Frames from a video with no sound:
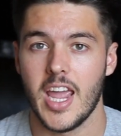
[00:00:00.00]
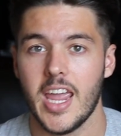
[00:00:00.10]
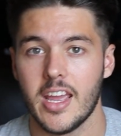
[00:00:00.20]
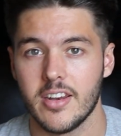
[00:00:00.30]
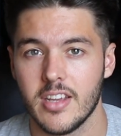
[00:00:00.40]

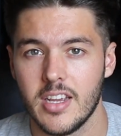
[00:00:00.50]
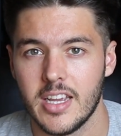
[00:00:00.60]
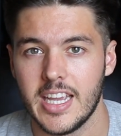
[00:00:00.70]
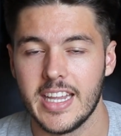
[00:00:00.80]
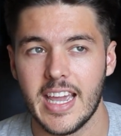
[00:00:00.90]
And
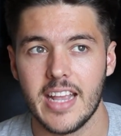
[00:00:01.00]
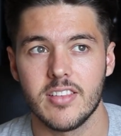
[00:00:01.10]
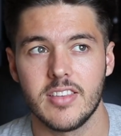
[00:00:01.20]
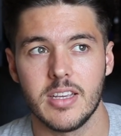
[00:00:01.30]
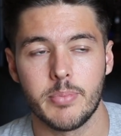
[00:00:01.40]
it
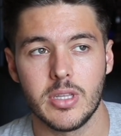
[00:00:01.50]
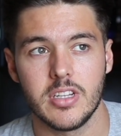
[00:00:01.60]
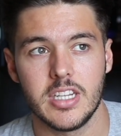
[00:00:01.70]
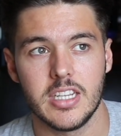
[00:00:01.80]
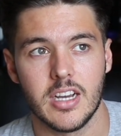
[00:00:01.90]
gains the
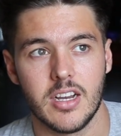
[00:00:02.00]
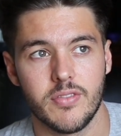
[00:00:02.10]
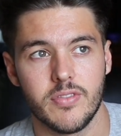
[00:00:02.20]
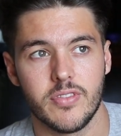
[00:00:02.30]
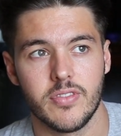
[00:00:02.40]

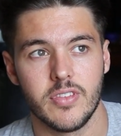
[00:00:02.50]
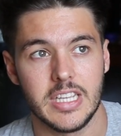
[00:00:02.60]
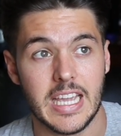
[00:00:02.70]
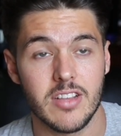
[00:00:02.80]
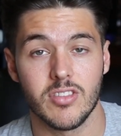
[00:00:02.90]

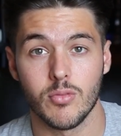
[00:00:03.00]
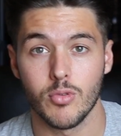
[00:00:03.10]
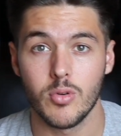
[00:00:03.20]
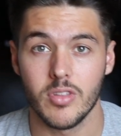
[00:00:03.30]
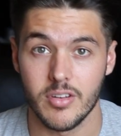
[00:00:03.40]

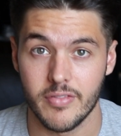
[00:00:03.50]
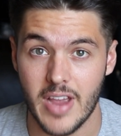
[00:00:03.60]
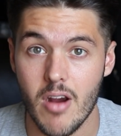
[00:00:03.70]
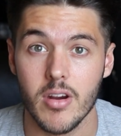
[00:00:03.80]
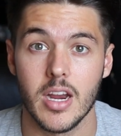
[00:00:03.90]
rune of the
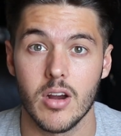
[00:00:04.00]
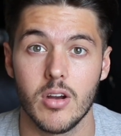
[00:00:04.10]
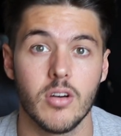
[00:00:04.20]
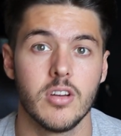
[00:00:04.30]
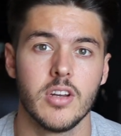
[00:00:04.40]
Devouring
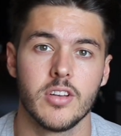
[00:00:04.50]
Arrow.